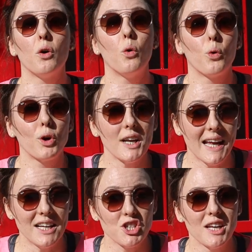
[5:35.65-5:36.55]

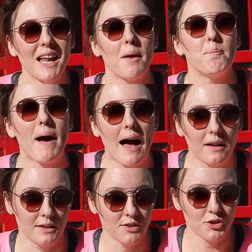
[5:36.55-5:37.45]
coordination and
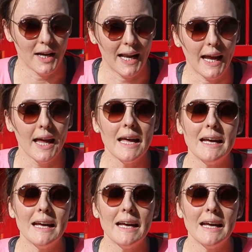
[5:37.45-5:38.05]
balance training,